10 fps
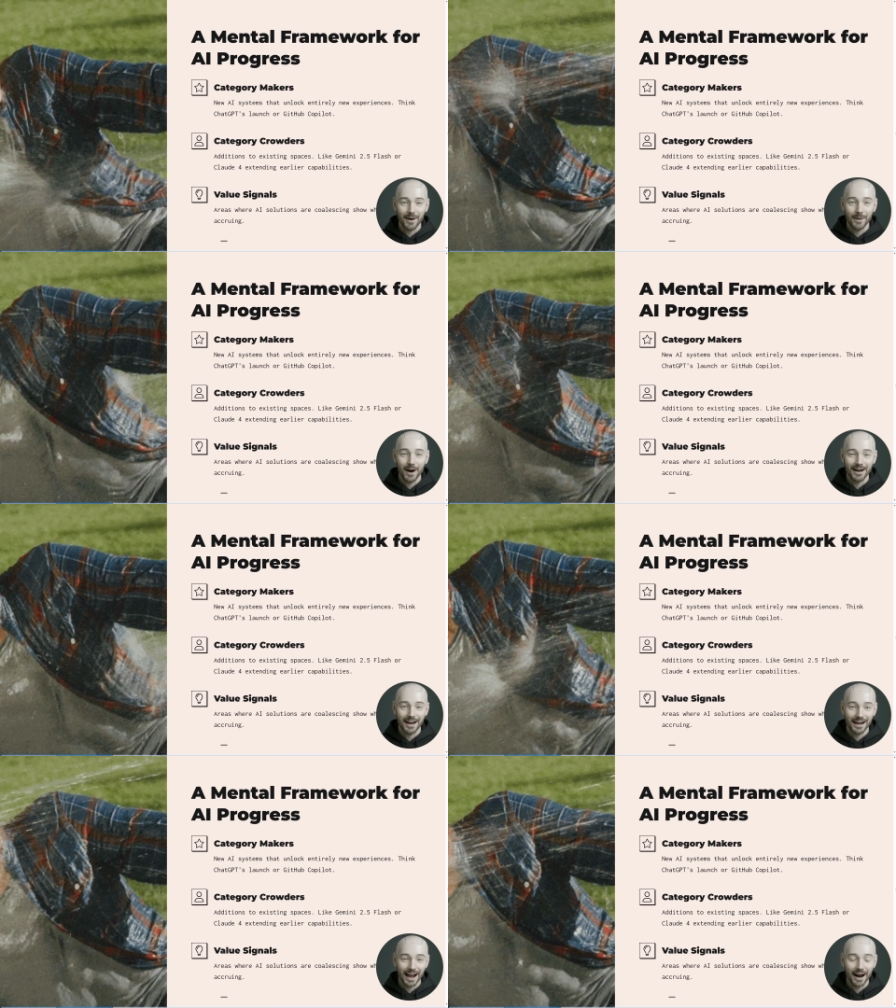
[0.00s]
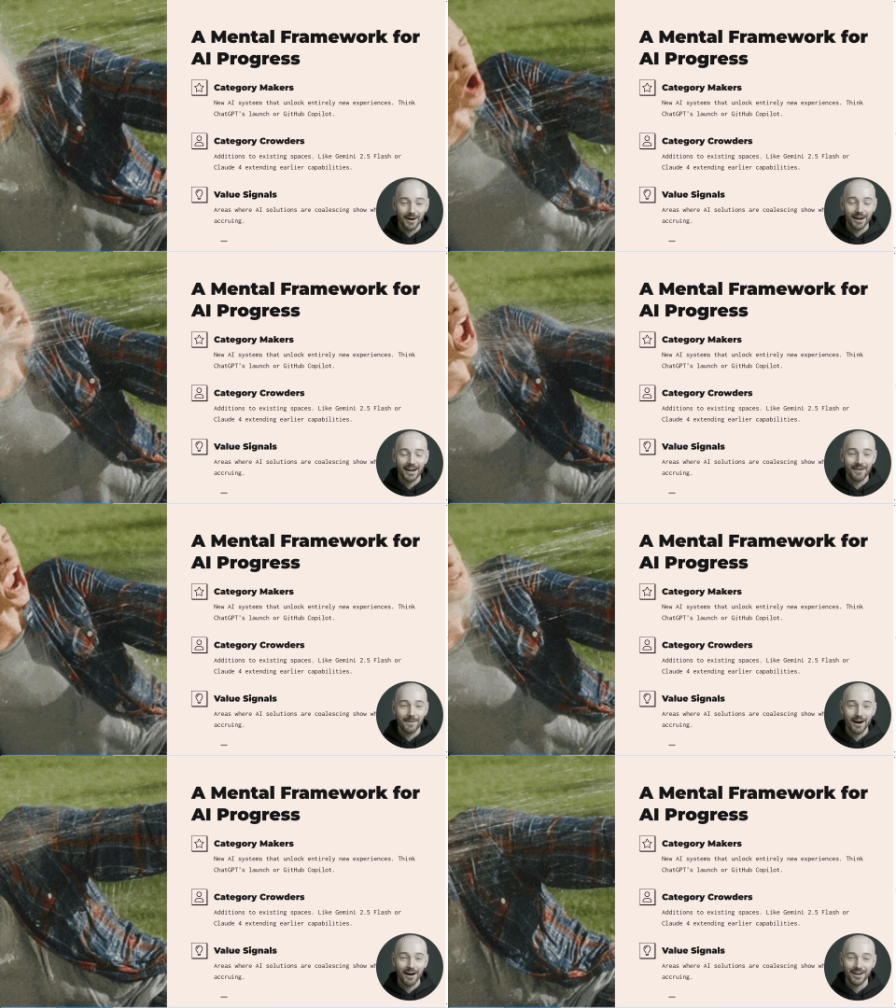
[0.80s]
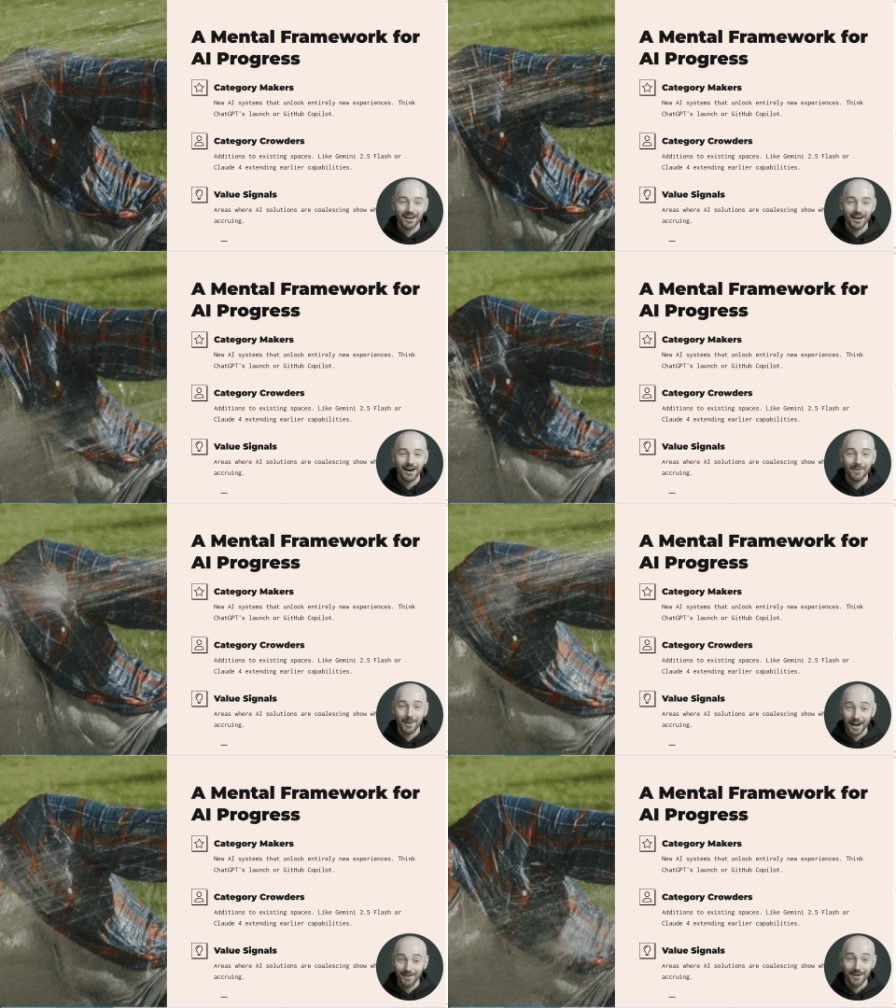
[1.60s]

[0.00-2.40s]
What key categories have emerged, relevant